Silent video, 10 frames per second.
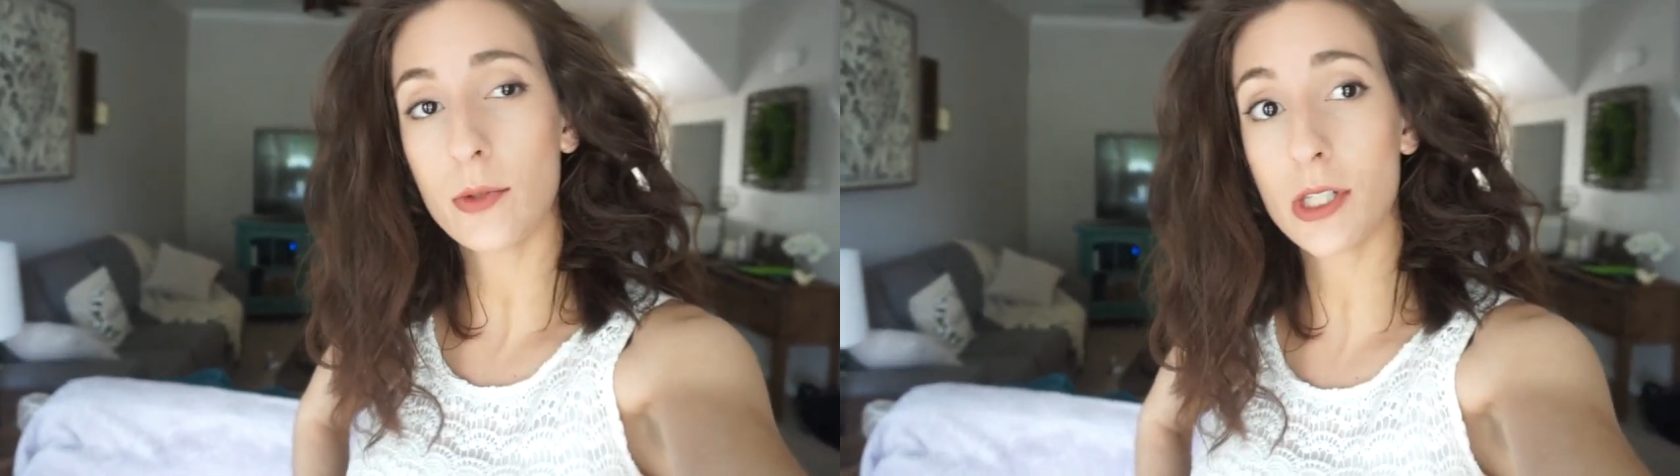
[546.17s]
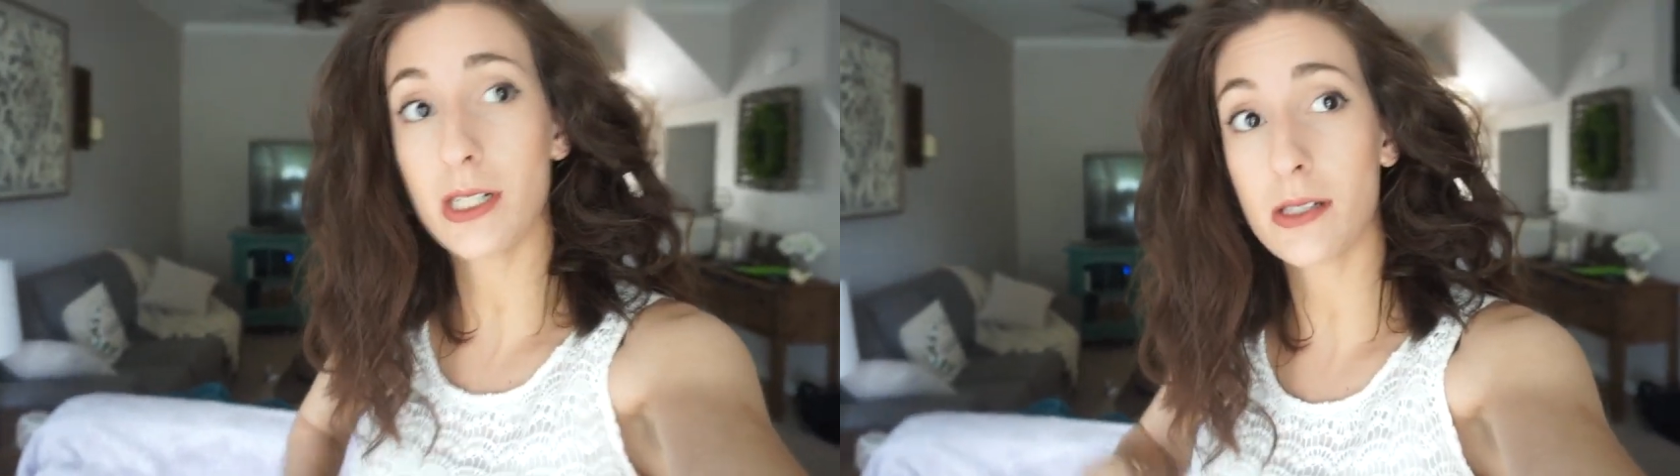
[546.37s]

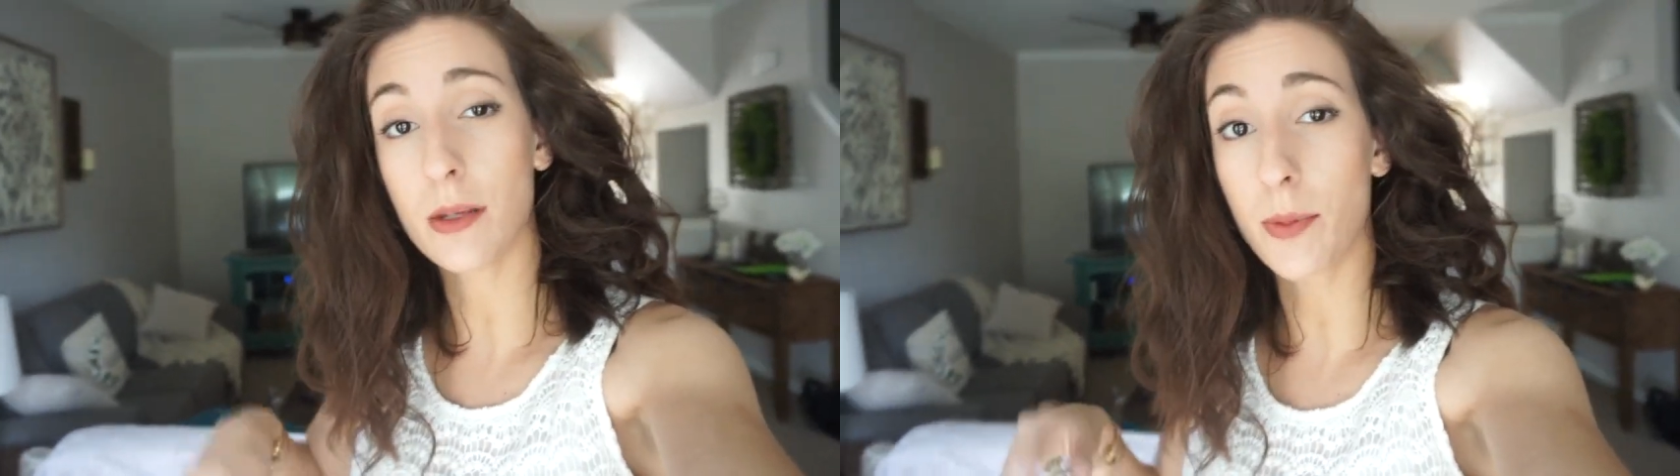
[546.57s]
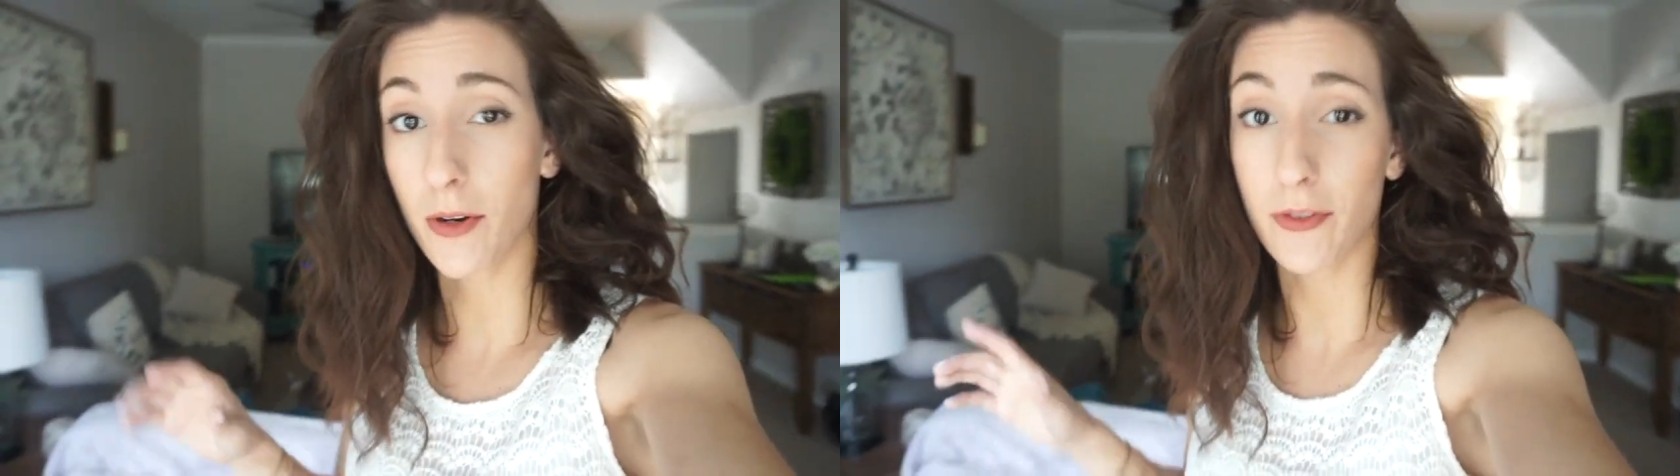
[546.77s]
which it's
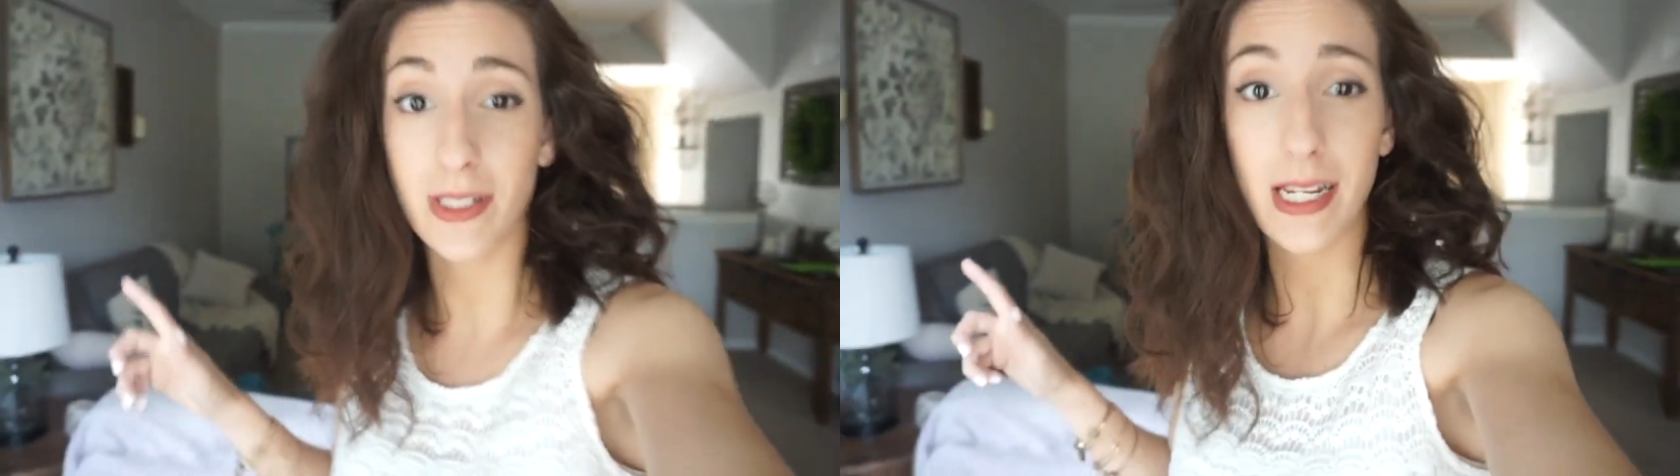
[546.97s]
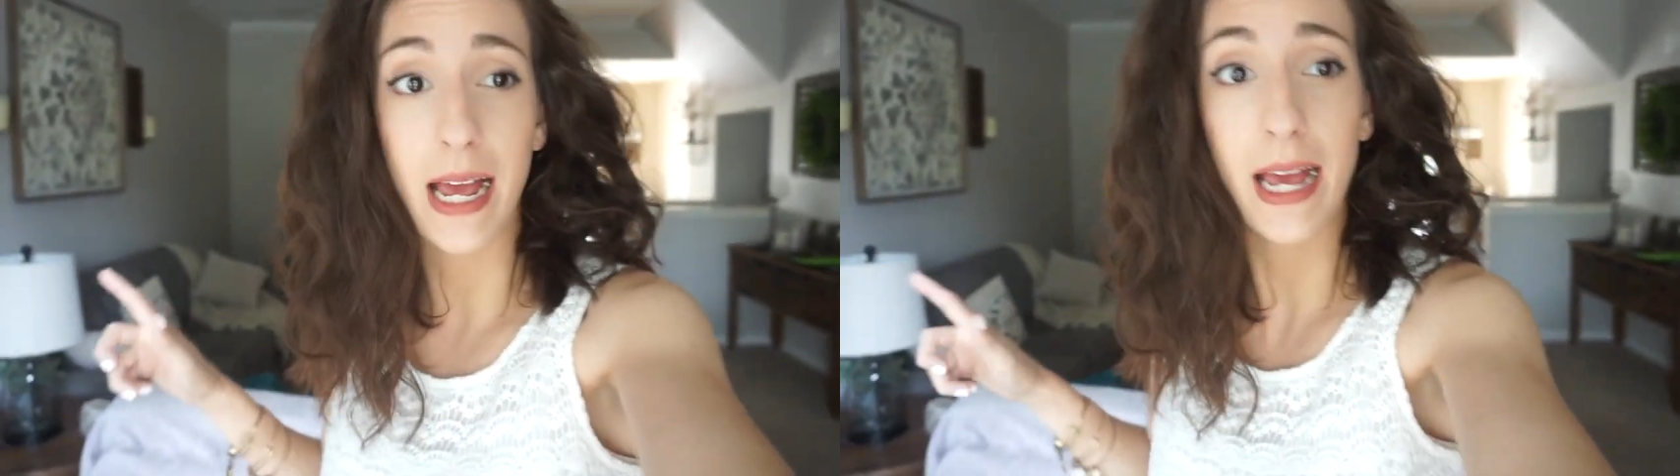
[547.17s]
a
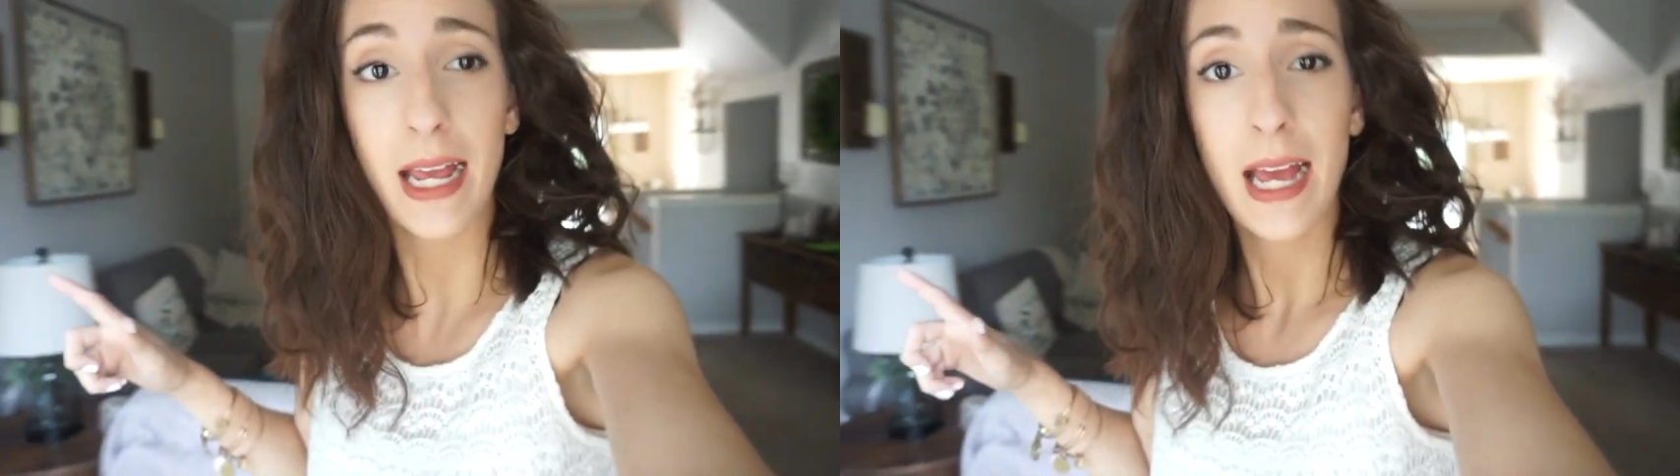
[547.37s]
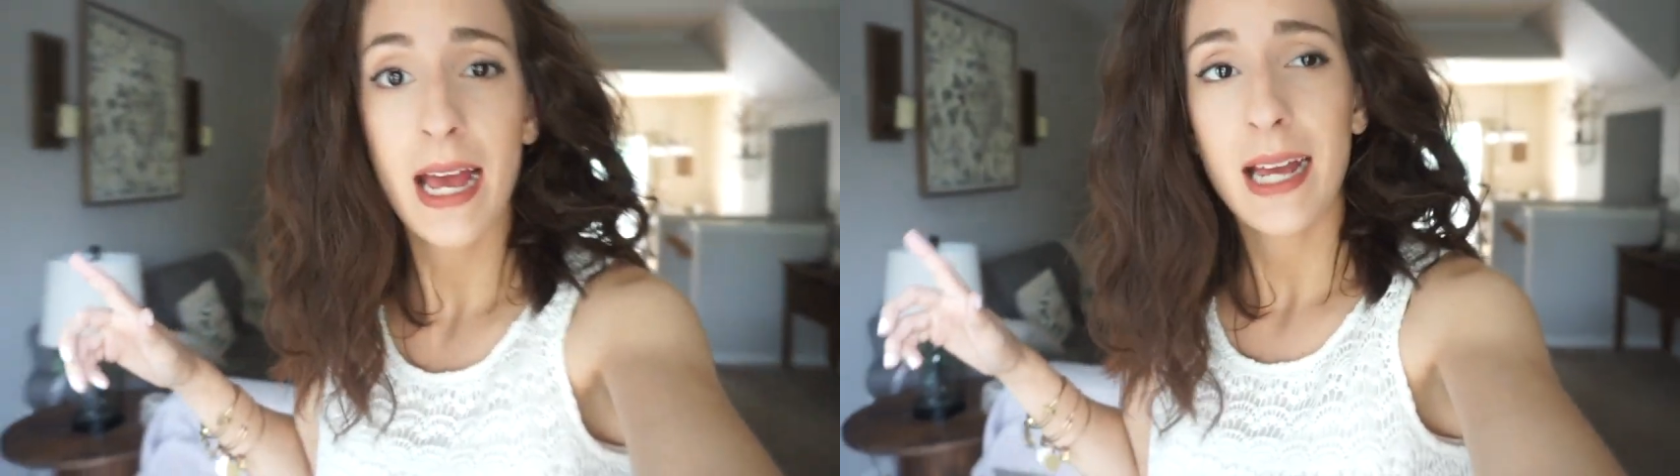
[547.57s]
perfect
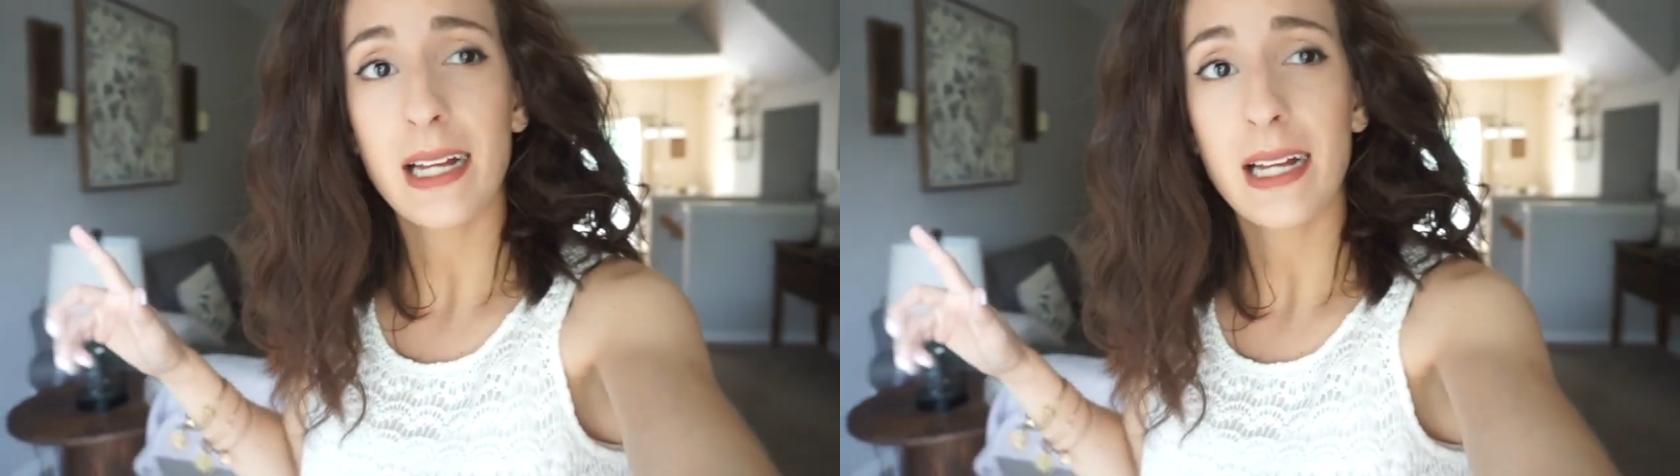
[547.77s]
day.